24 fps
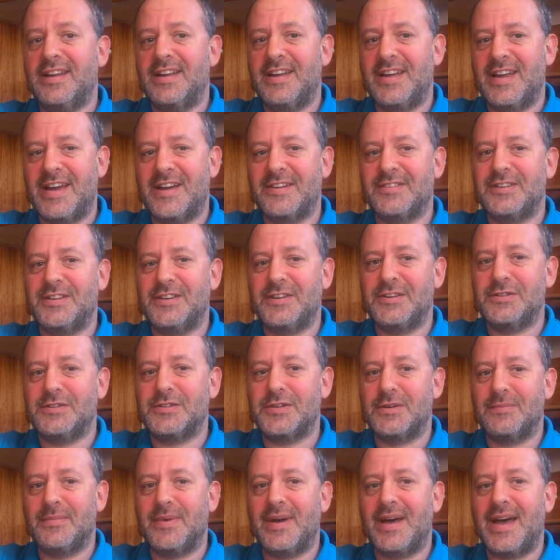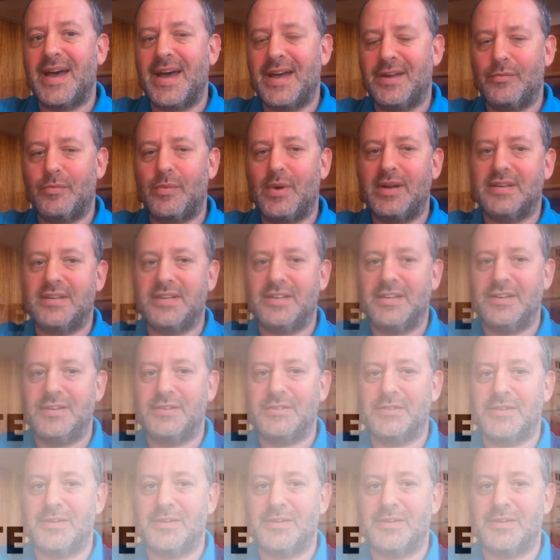how to use them and when to use